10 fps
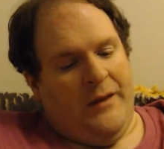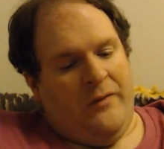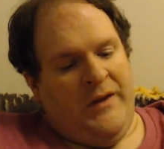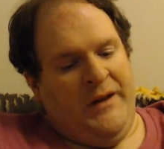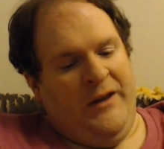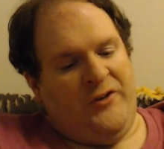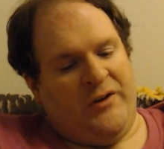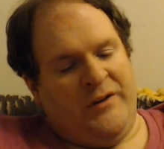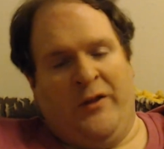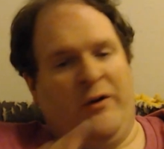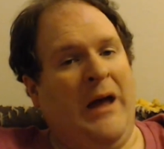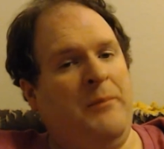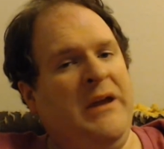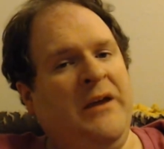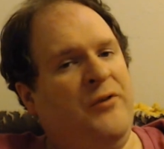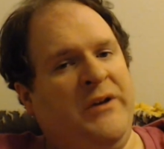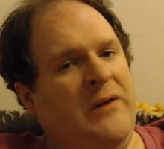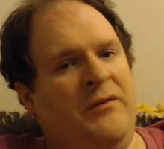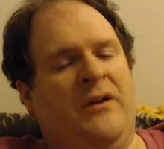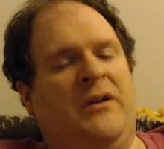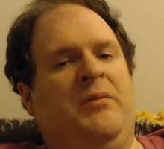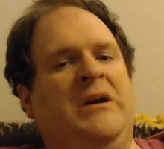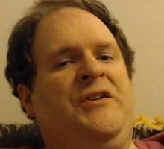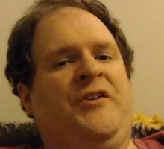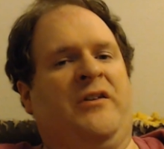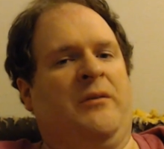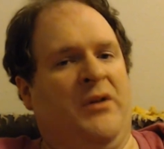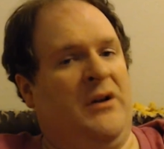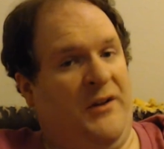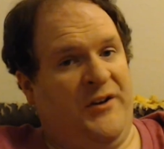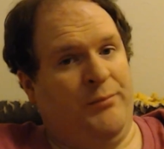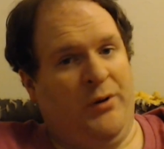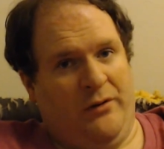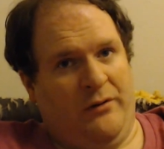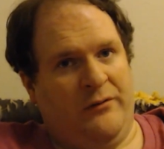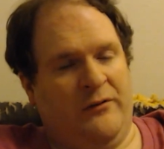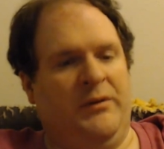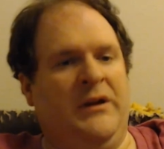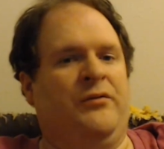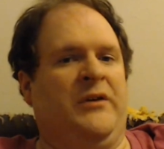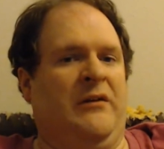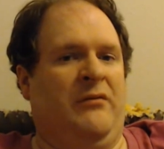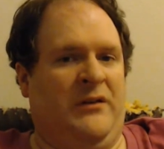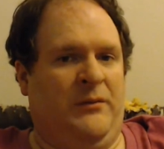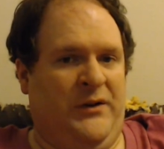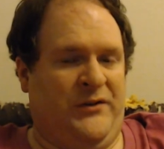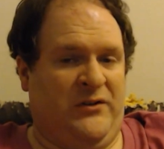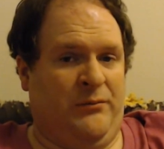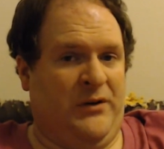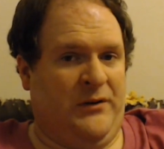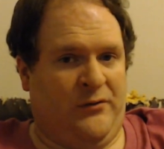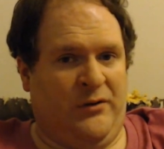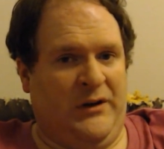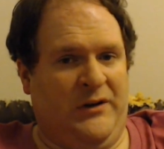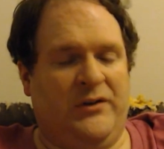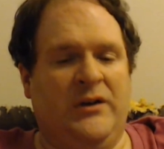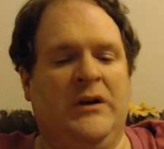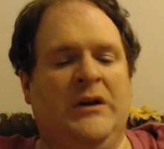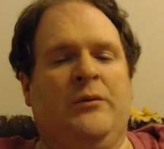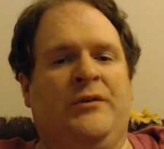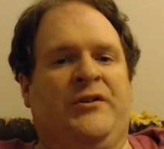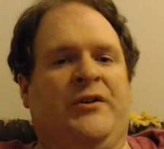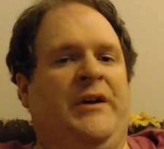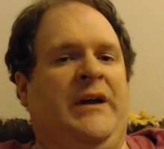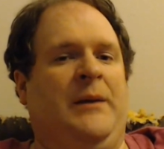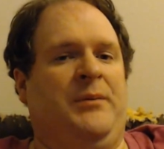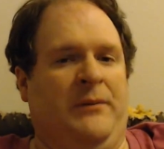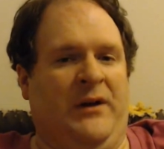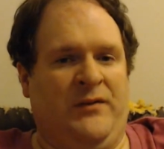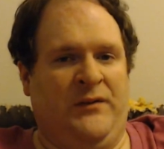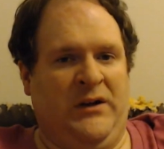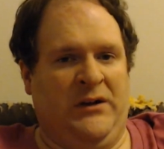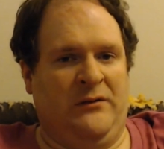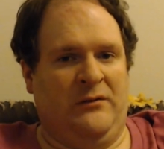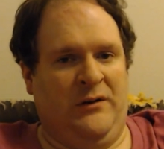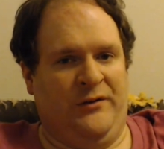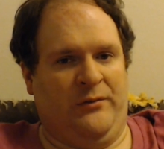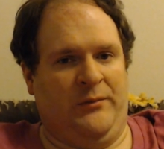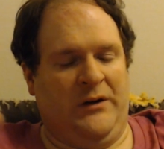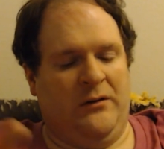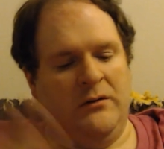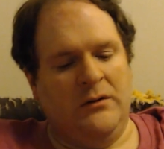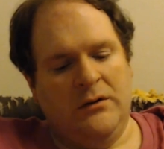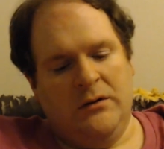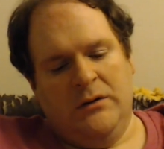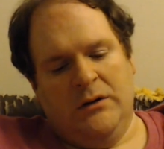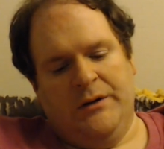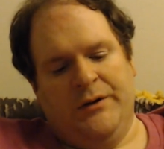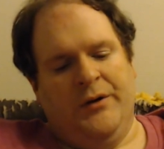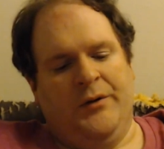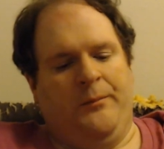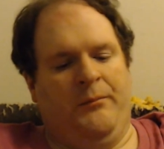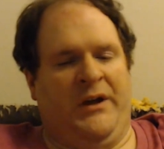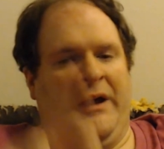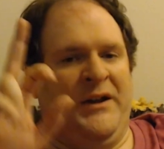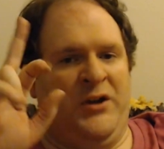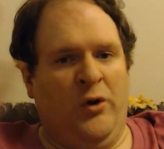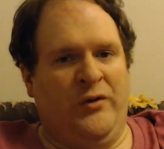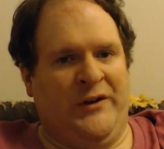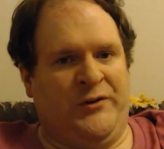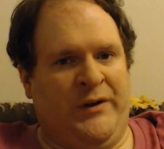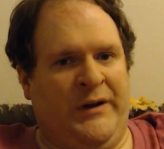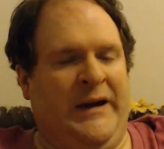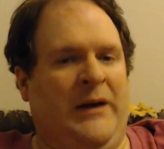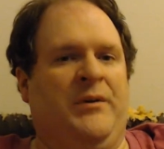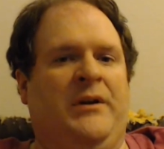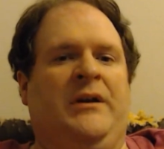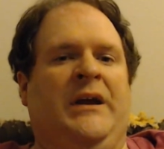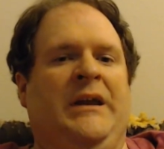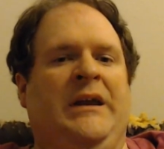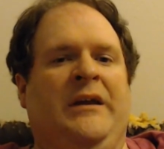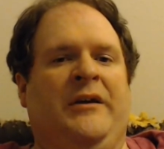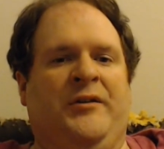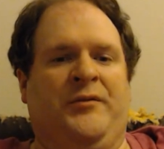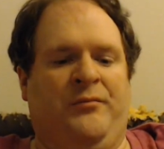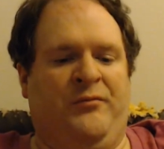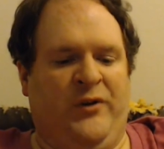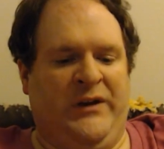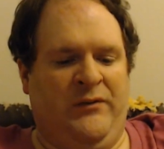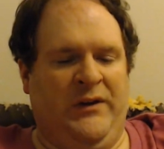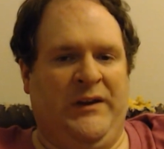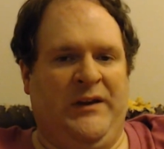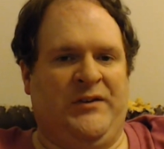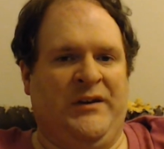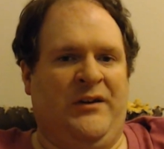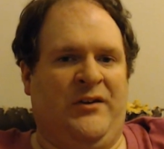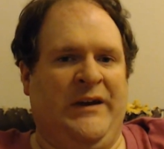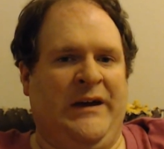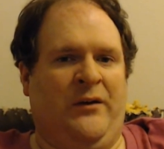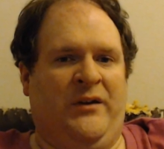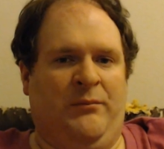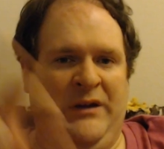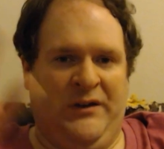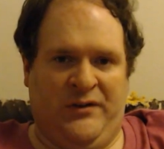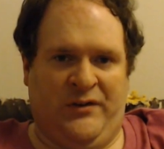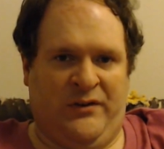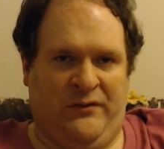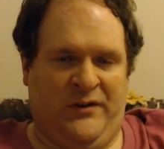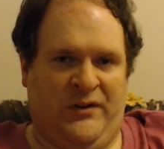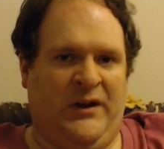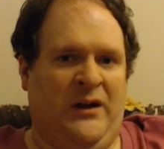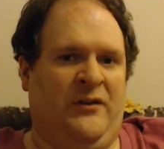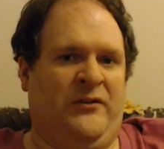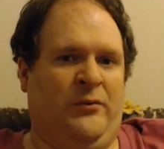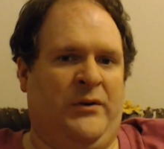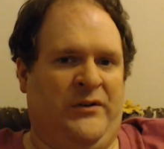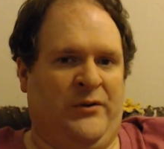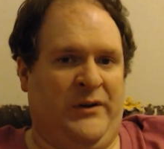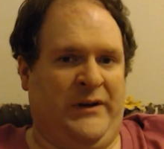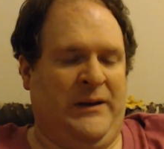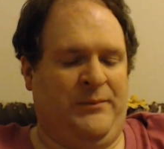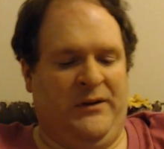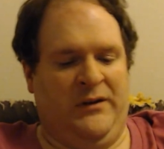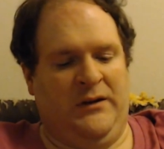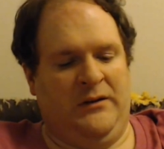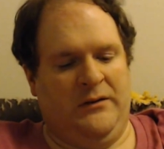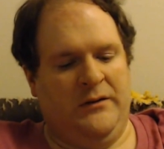Then he shall... Now they're not being forgiven on the basis of the blood of this bull. They're being forgiven on the basis of the blood of Christ, which is going to happen about 1,500 years from now. But God knows that's going to happen, and he is forgiving these sins now on the basis of his knowledge of what's going to happen then.